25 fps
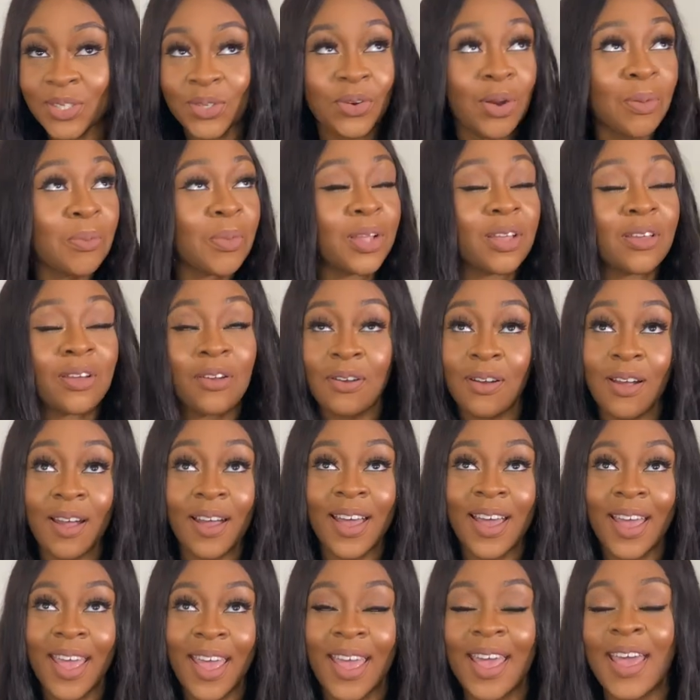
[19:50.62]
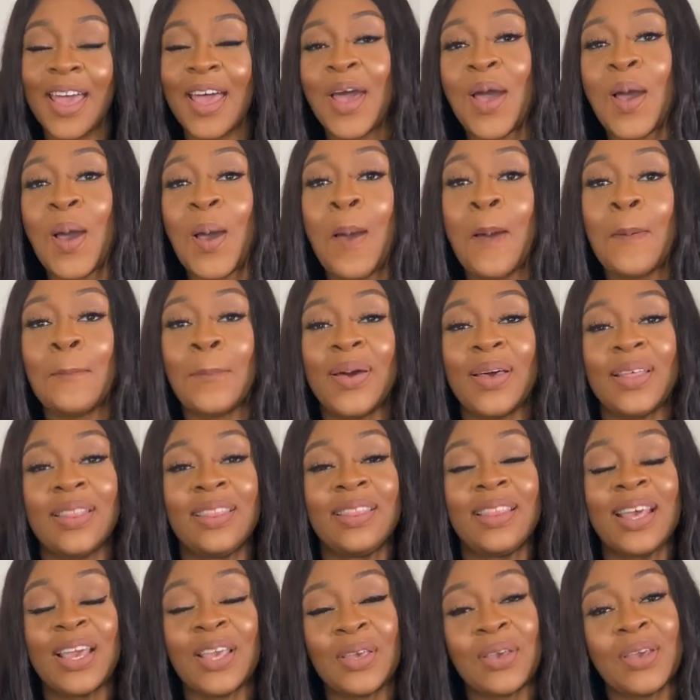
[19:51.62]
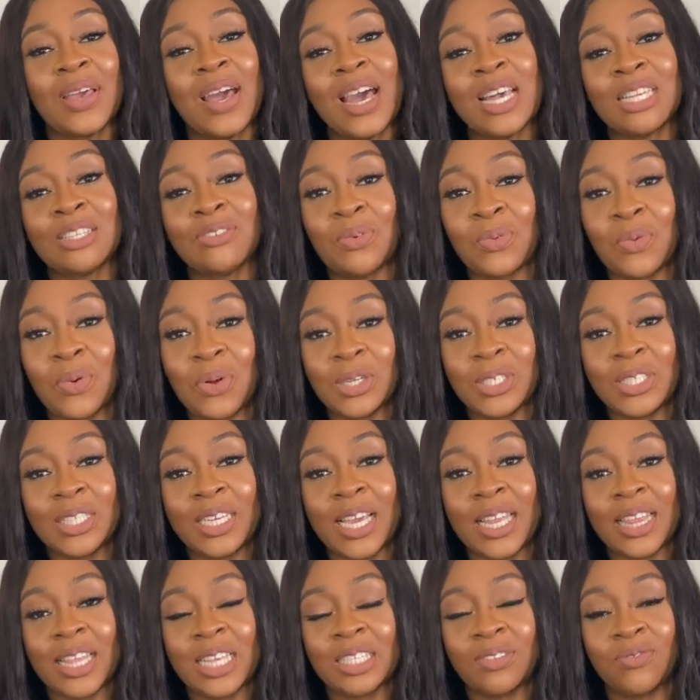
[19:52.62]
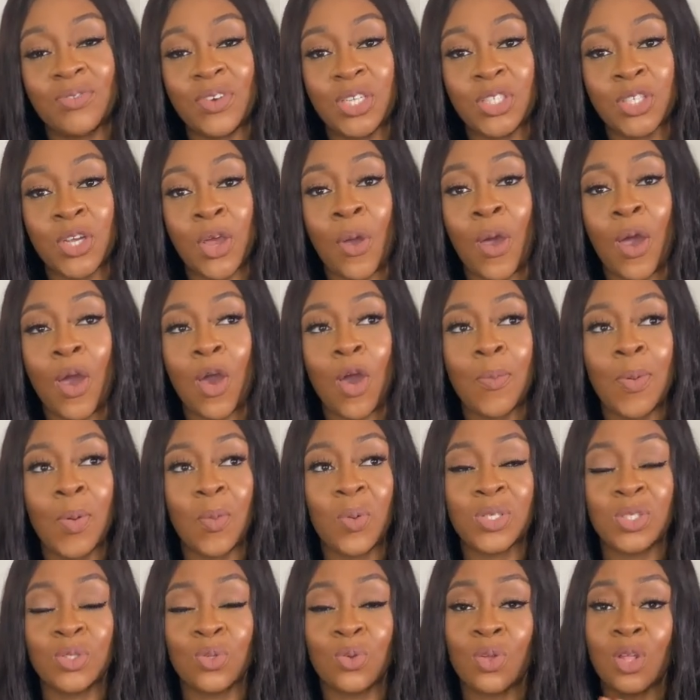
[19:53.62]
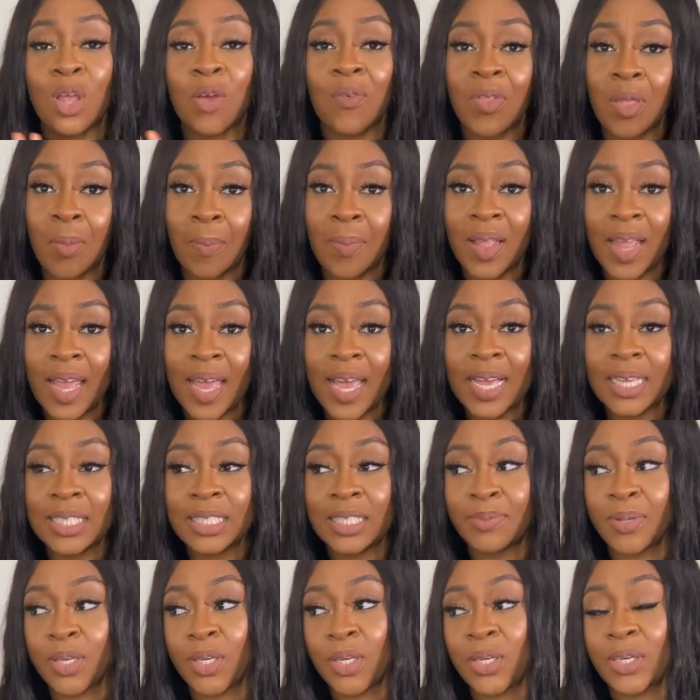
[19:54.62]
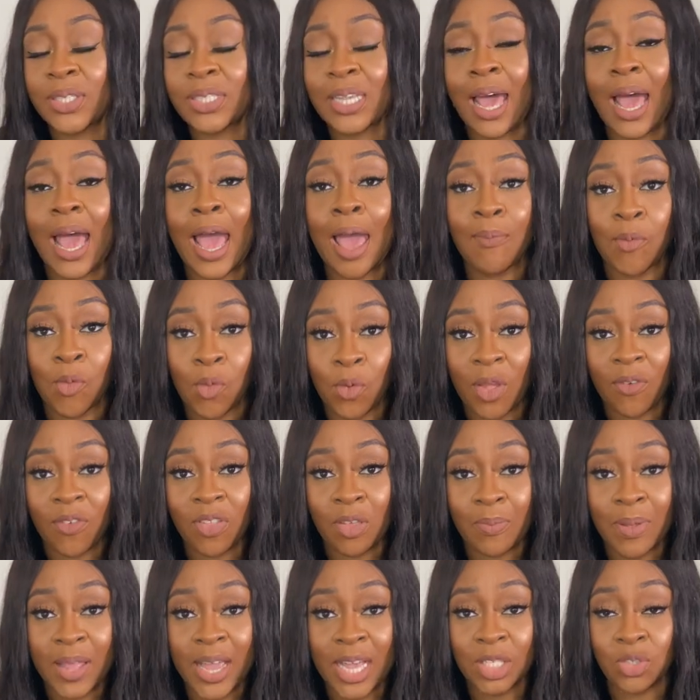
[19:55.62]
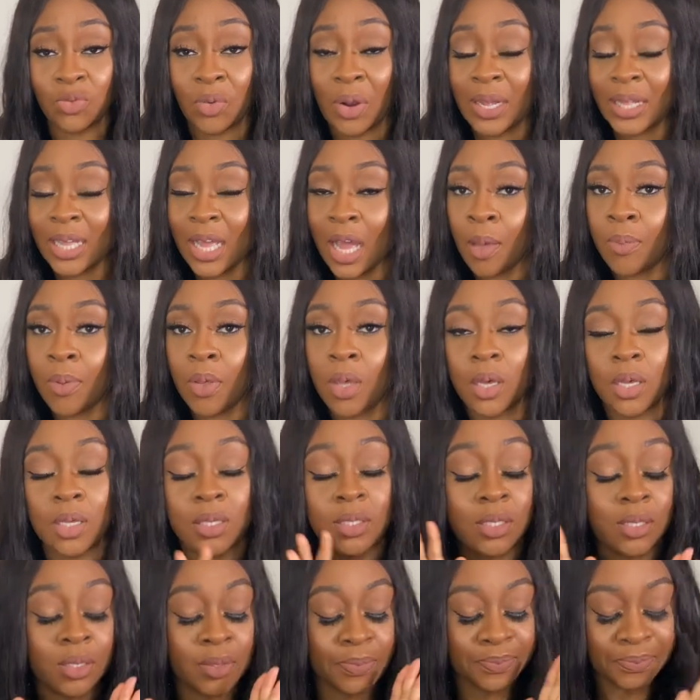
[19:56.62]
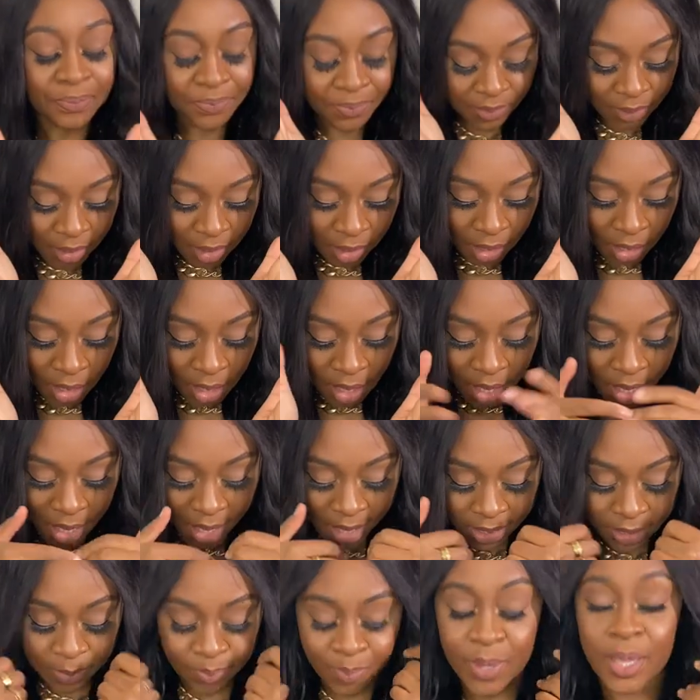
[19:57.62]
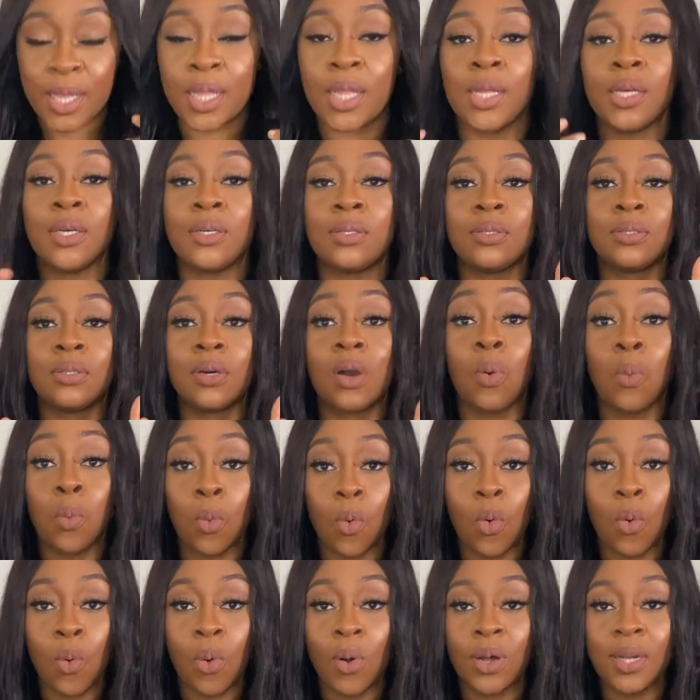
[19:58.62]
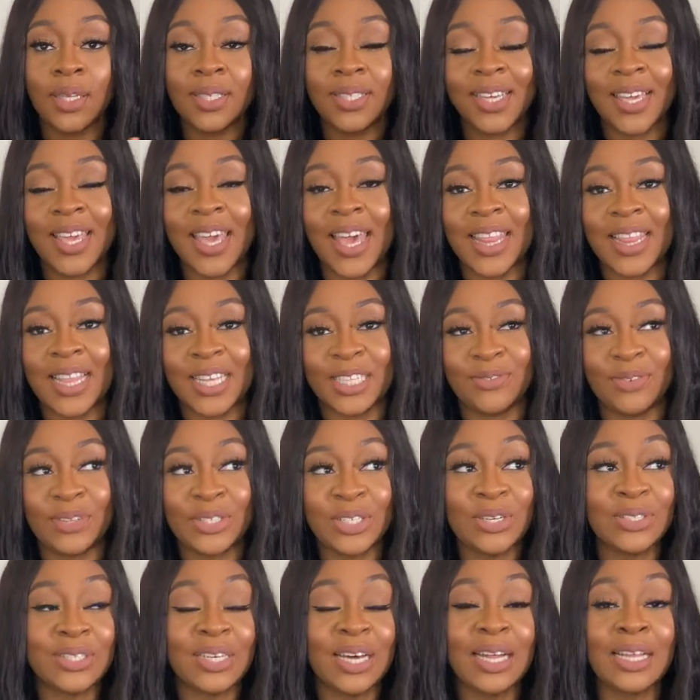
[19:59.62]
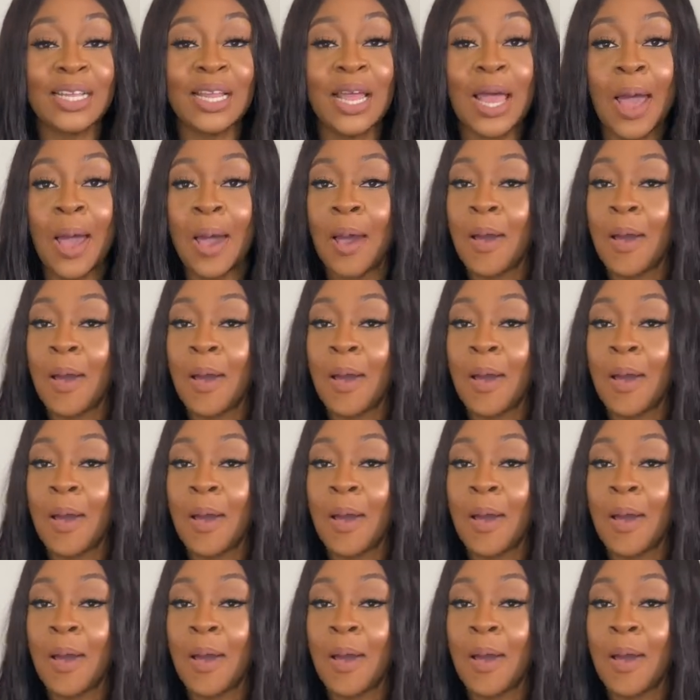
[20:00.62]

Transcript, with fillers: or I'm gonna cry. But thank you guys for watching this video. I hope it wasn't all over the place because I'm all over the place right now because it has been a war to get this video done